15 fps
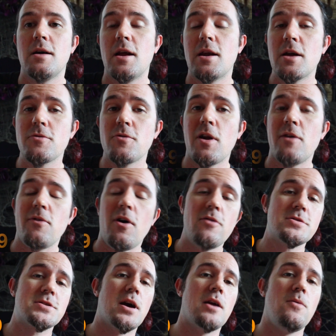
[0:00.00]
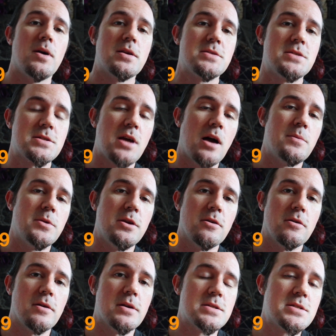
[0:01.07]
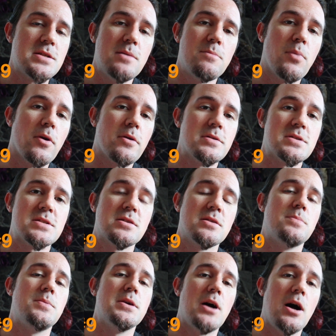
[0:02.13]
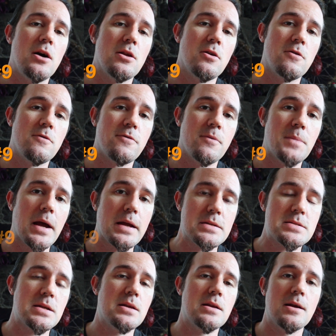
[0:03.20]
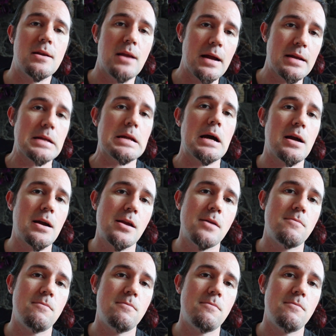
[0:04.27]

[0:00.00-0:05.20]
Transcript: Another one I've always got to watch this time of year is Tim Burton's Sleepy Hollow from 1999.